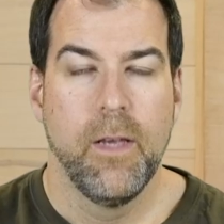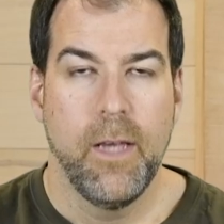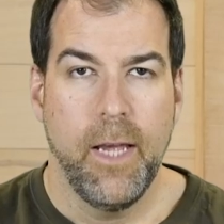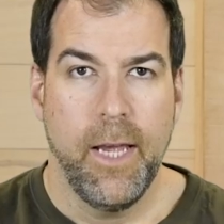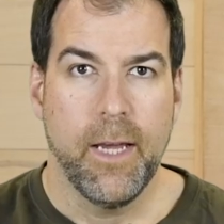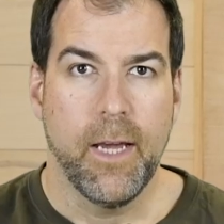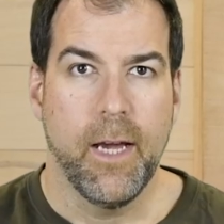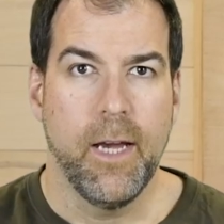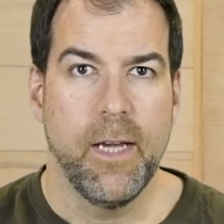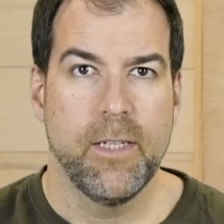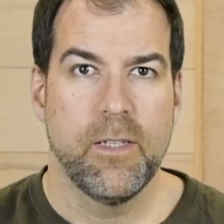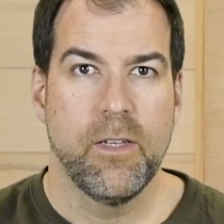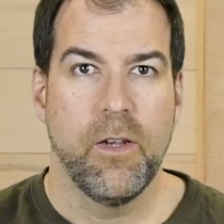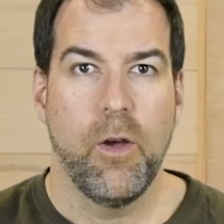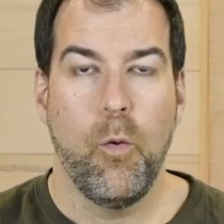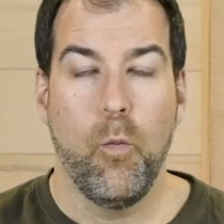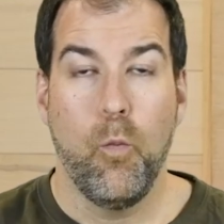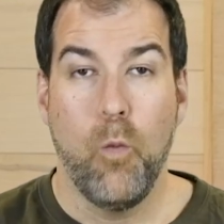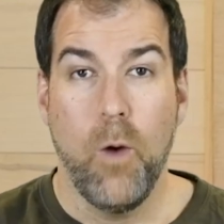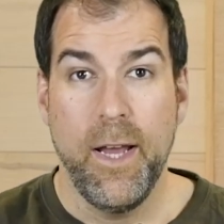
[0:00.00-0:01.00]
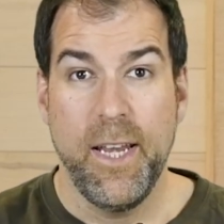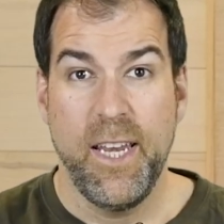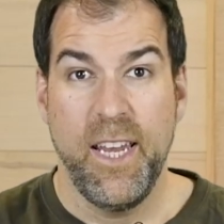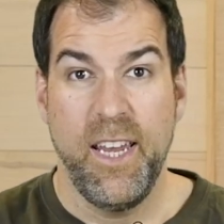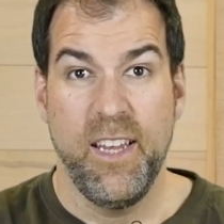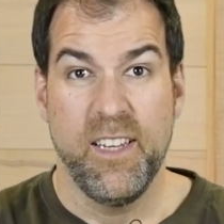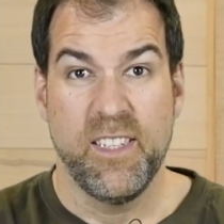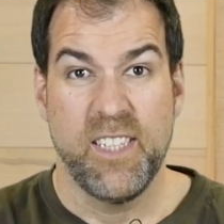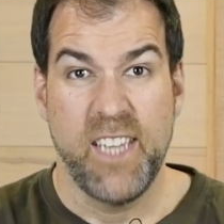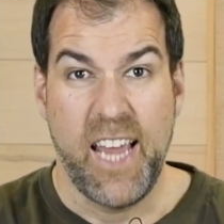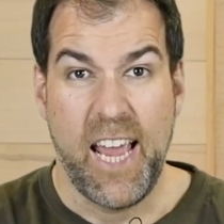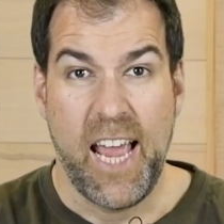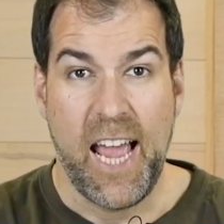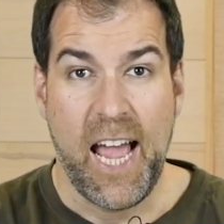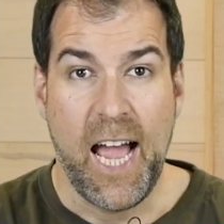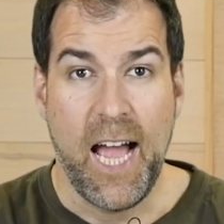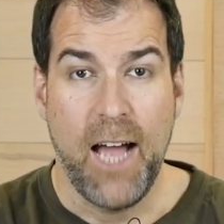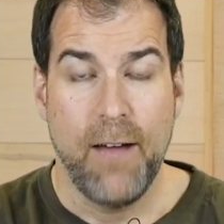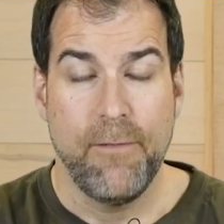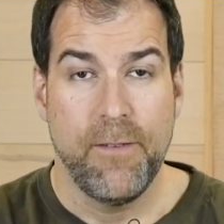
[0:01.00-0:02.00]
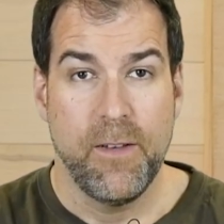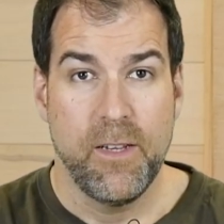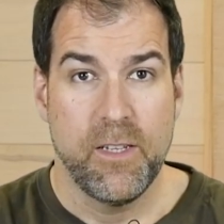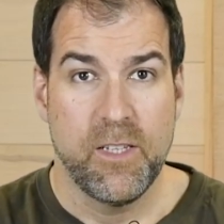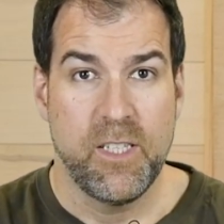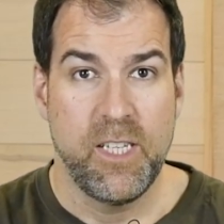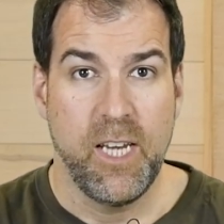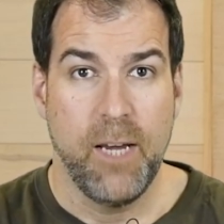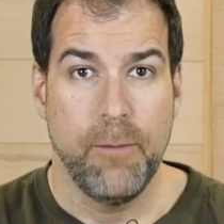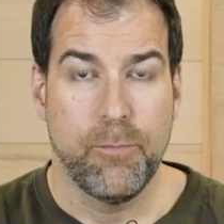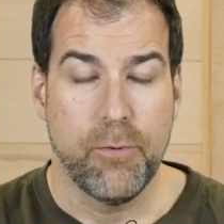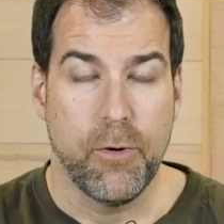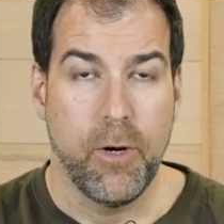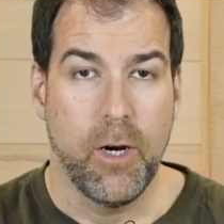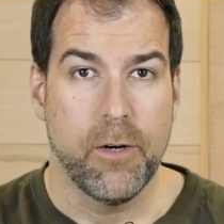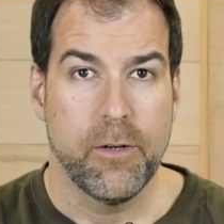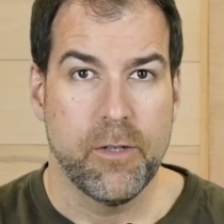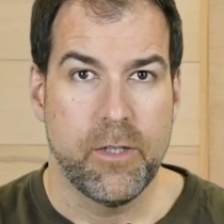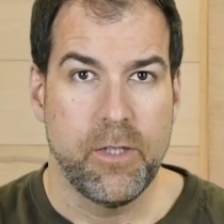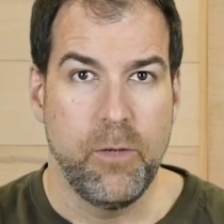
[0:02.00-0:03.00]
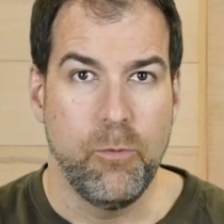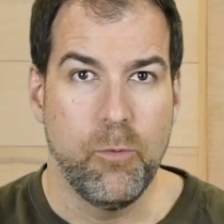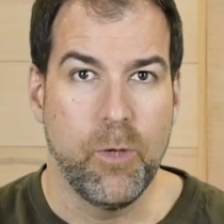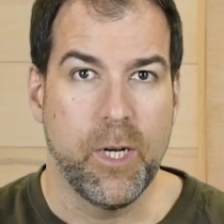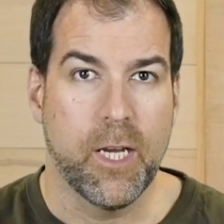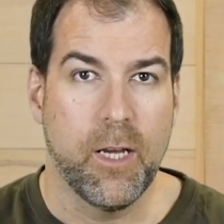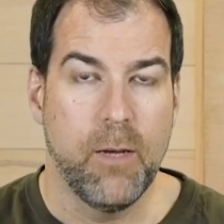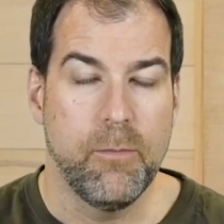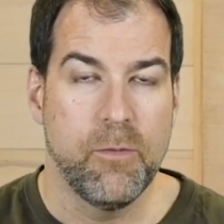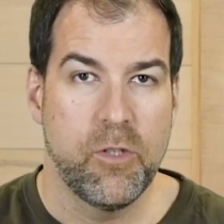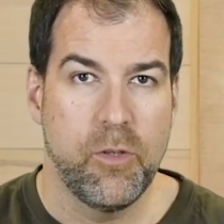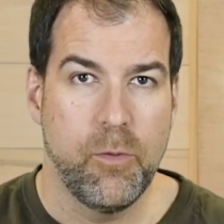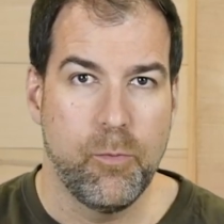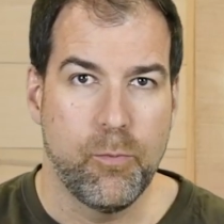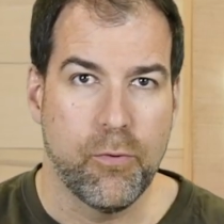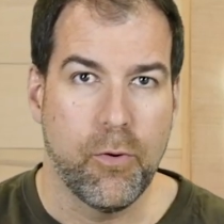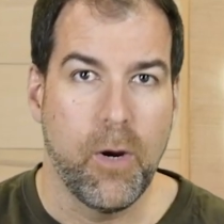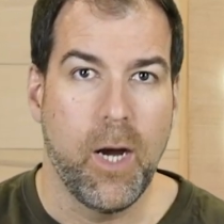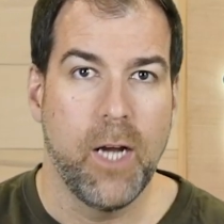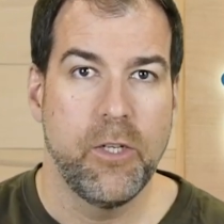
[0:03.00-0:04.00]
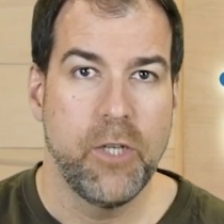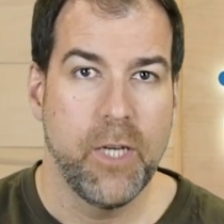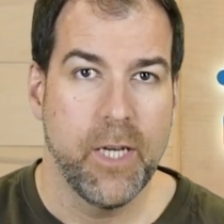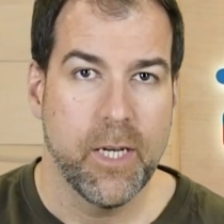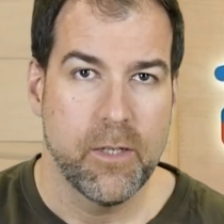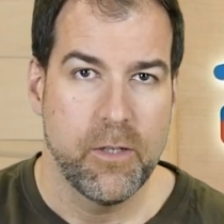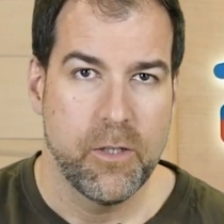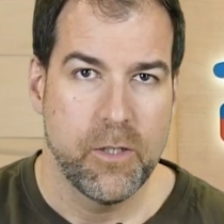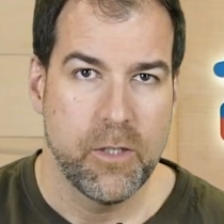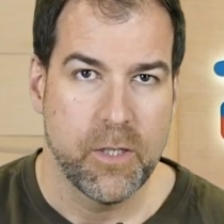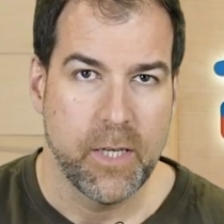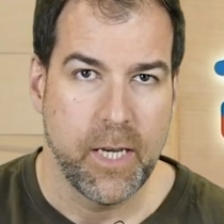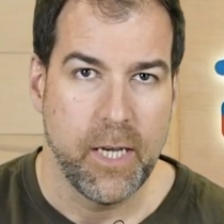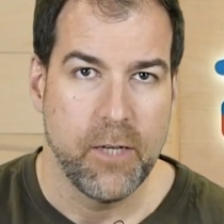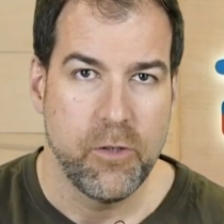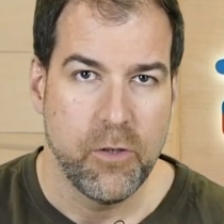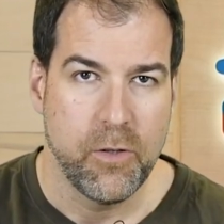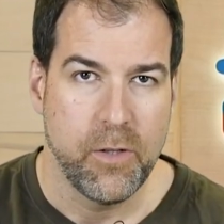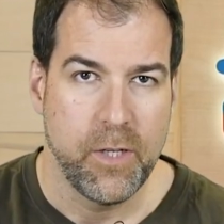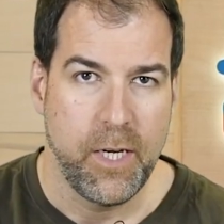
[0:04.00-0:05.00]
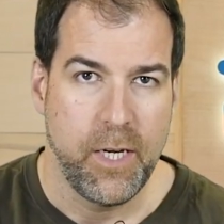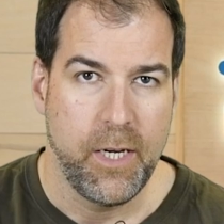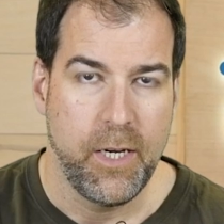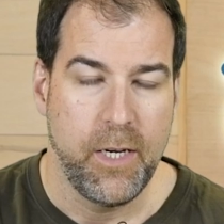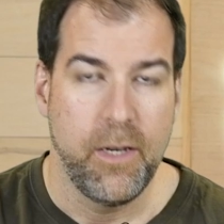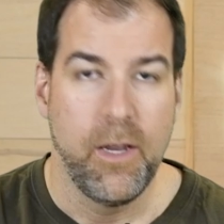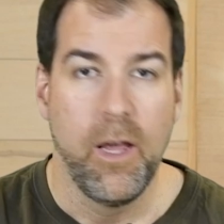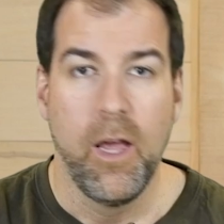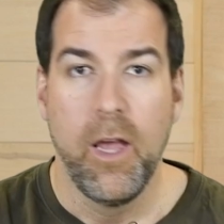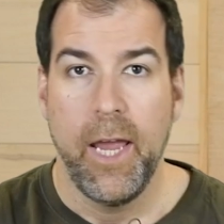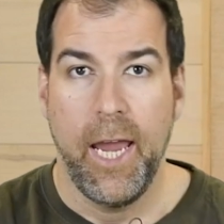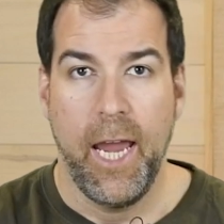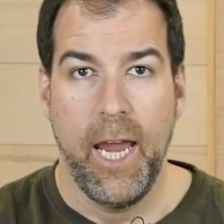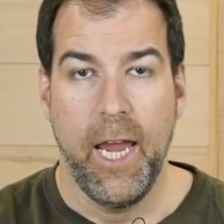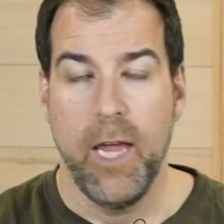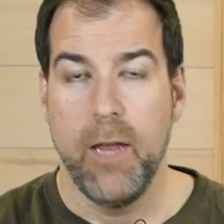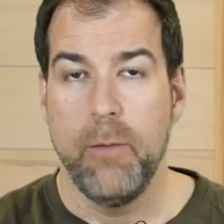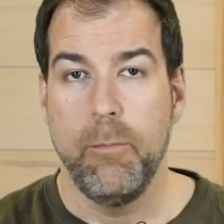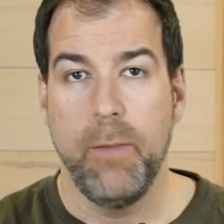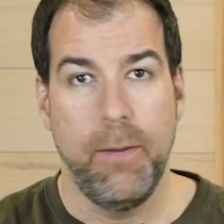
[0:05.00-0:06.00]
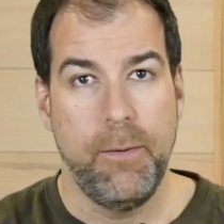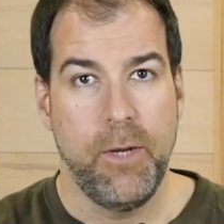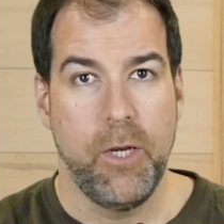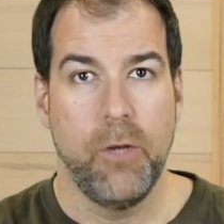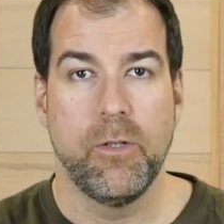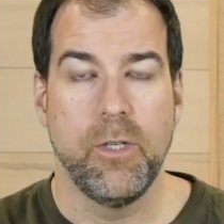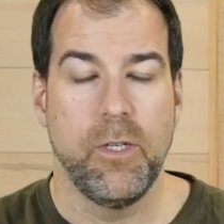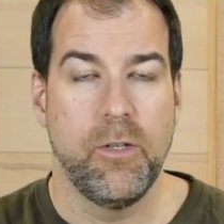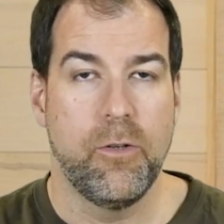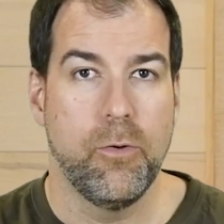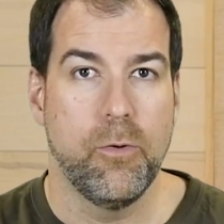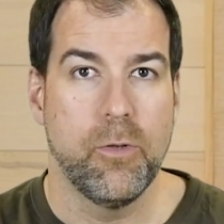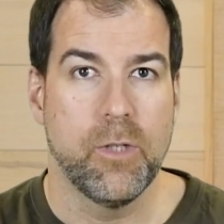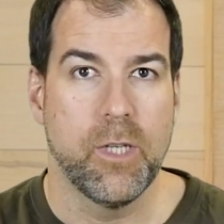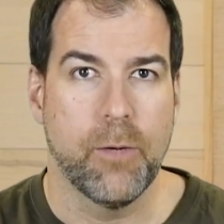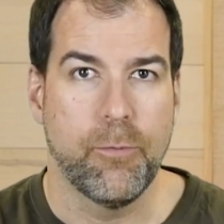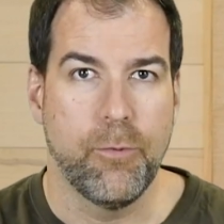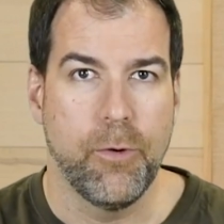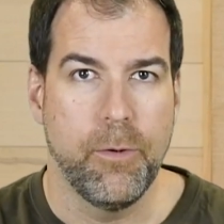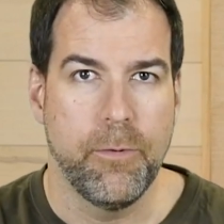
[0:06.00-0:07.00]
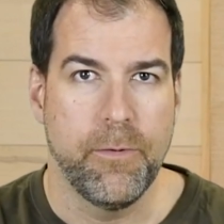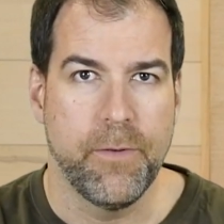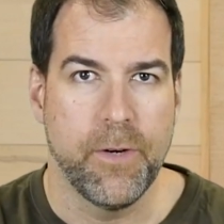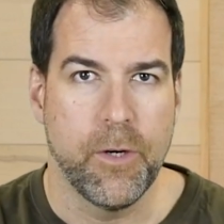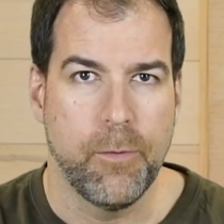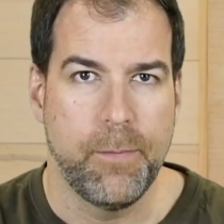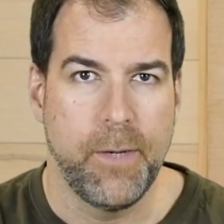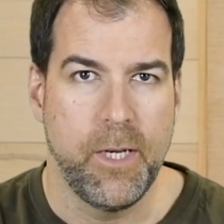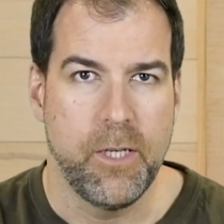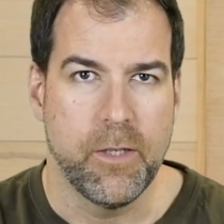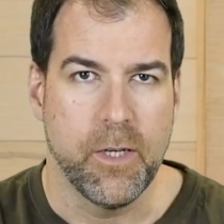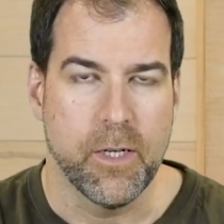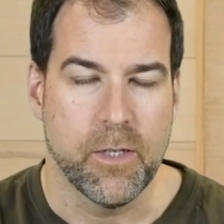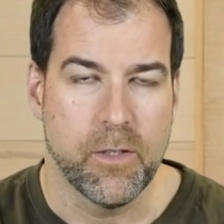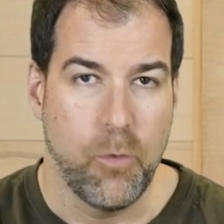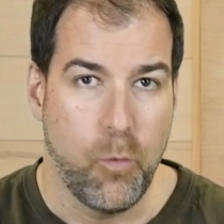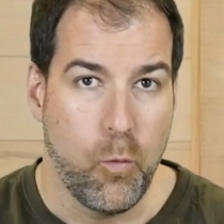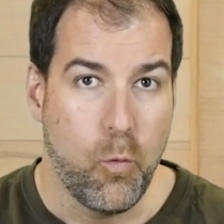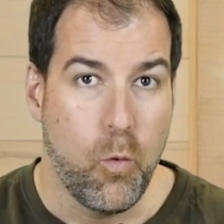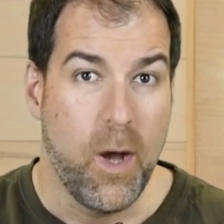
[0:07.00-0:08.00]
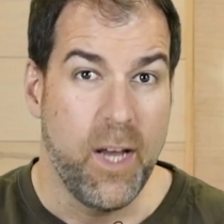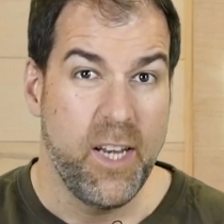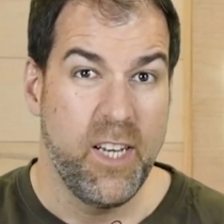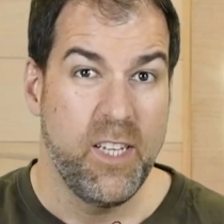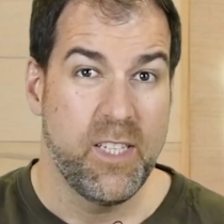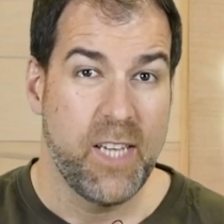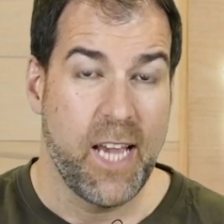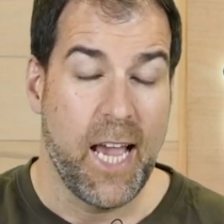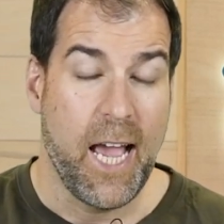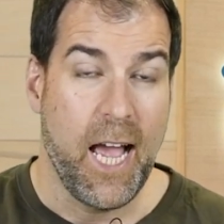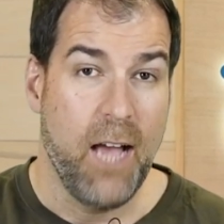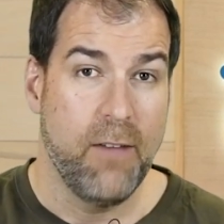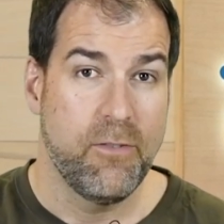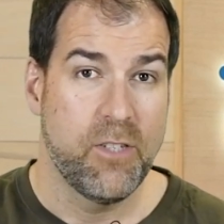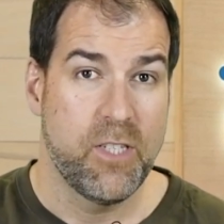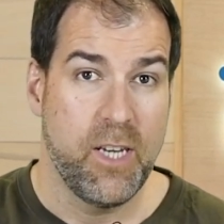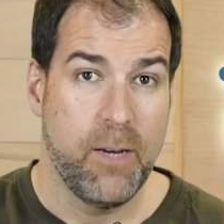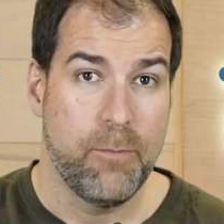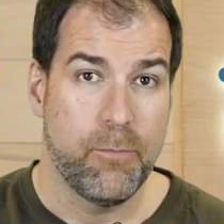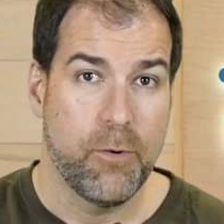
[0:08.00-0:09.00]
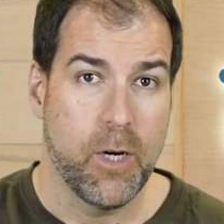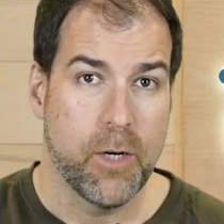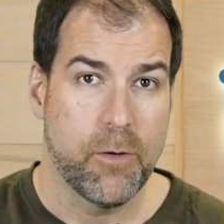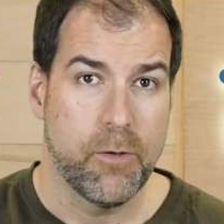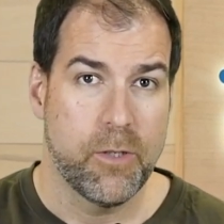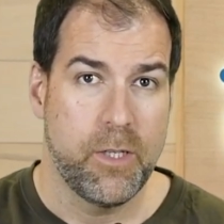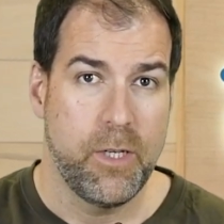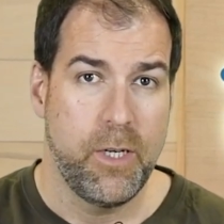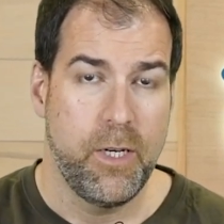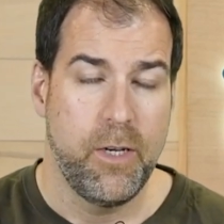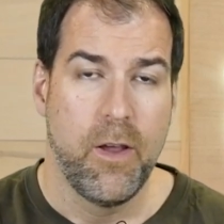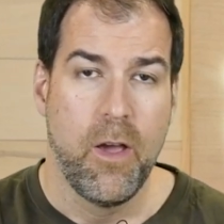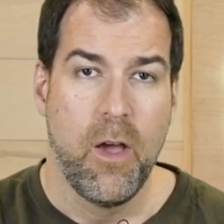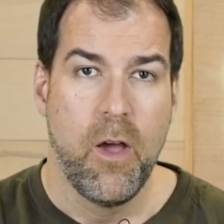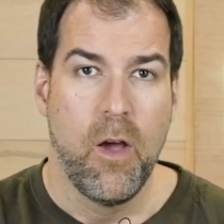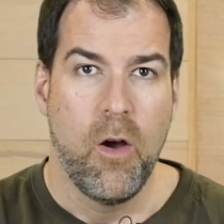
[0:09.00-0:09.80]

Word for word: Hey guys, what is half step progressing when it comes to project scheduling and maybe using tools like Primavera P6? What is half step progressing?